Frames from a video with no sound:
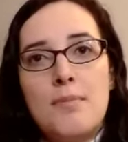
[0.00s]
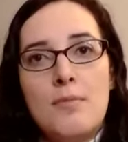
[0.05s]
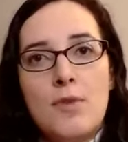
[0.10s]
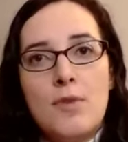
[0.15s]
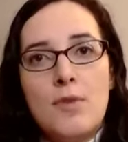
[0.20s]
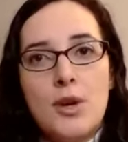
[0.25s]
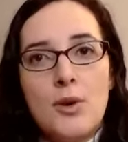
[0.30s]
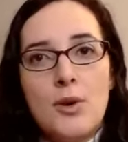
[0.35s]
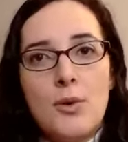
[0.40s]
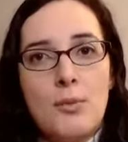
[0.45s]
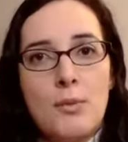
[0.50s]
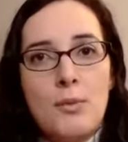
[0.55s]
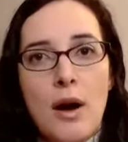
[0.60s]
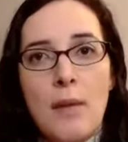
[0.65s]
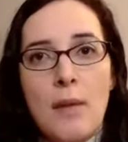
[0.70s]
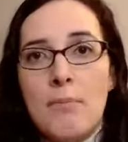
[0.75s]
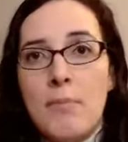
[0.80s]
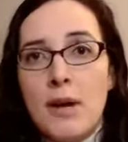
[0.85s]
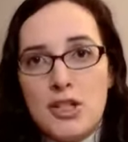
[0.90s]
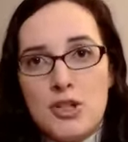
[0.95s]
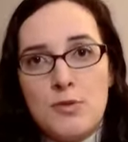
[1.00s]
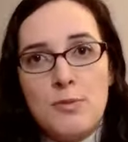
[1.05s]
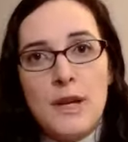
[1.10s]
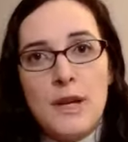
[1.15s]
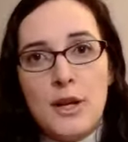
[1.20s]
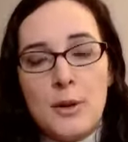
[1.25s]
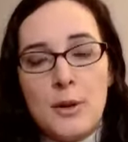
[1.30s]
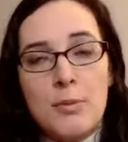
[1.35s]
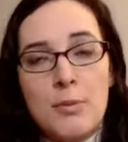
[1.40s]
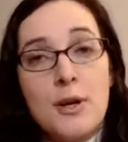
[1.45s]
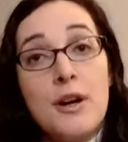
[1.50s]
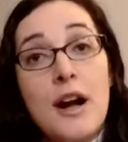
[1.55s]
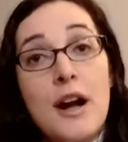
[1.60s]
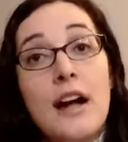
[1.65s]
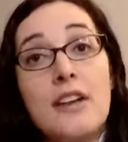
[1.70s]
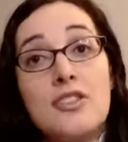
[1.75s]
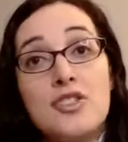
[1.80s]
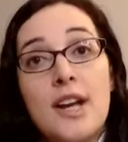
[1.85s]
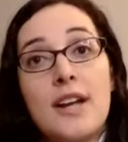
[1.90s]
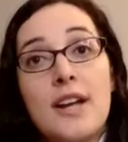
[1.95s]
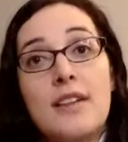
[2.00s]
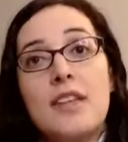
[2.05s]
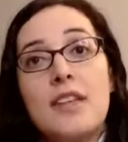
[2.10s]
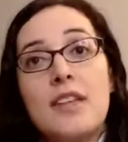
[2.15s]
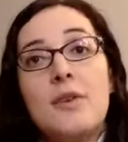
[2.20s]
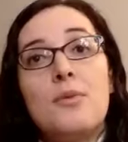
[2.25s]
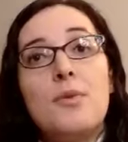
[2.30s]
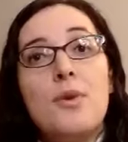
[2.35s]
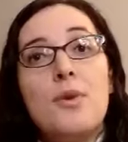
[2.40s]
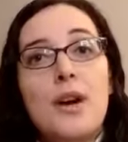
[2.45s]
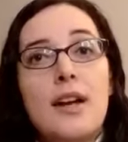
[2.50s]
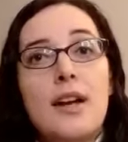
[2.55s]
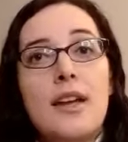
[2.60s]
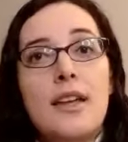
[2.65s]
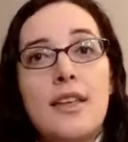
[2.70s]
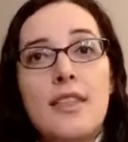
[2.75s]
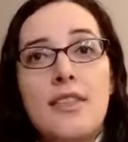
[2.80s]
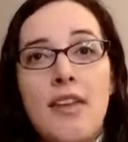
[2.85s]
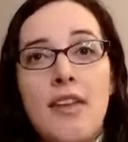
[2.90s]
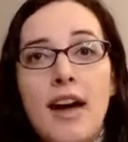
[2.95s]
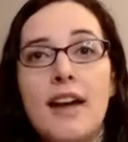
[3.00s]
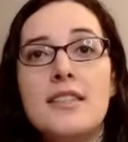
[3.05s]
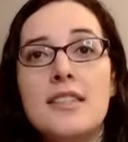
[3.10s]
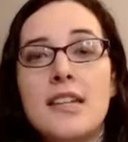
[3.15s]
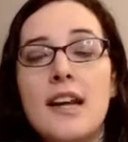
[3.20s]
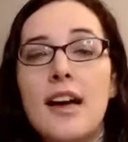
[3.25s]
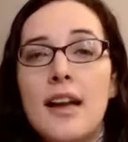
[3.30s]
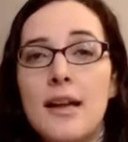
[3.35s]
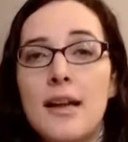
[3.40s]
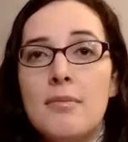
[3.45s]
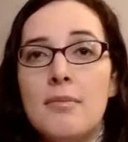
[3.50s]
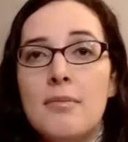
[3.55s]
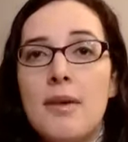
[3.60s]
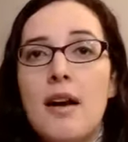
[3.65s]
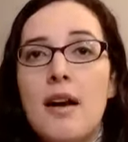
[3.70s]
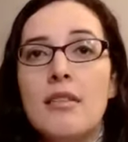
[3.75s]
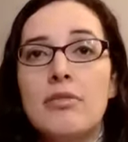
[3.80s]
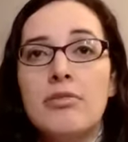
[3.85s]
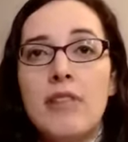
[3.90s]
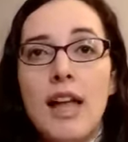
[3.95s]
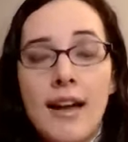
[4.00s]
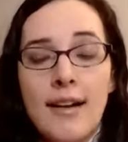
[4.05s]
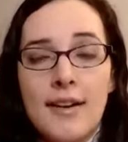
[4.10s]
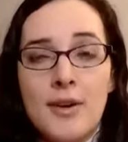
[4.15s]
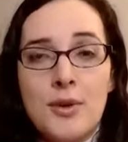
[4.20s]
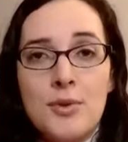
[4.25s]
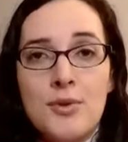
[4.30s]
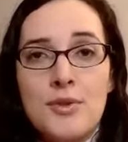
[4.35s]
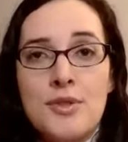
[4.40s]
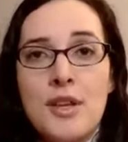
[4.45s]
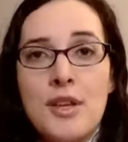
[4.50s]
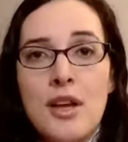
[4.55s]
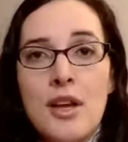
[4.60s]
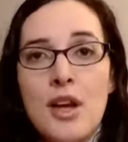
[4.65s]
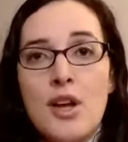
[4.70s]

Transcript: a much bigger project than what that time allows.